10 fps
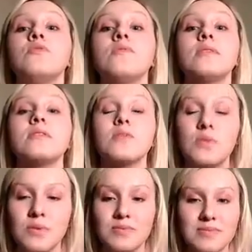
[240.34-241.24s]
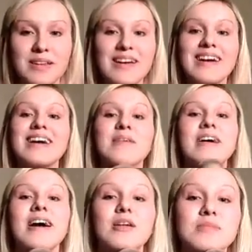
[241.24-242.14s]
movements. Oh,
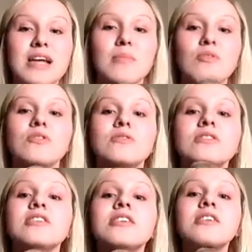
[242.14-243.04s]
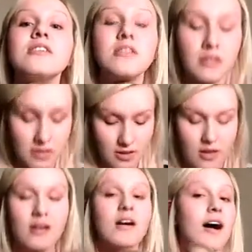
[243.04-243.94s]
my Adam's apple.
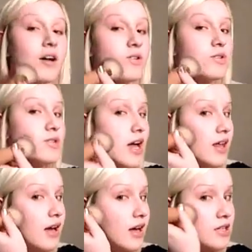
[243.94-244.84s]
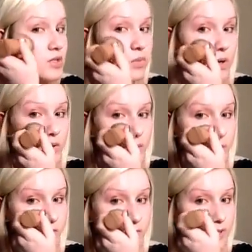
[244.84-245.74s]
I don't use any kind of
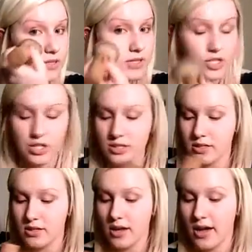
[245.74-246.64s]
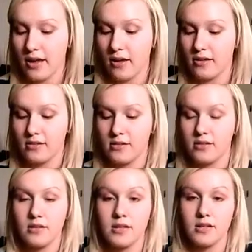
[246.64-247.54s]
swirling movements. I just kind of
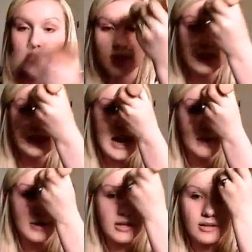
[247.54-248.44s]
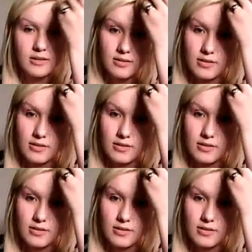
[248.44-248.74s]
tap it,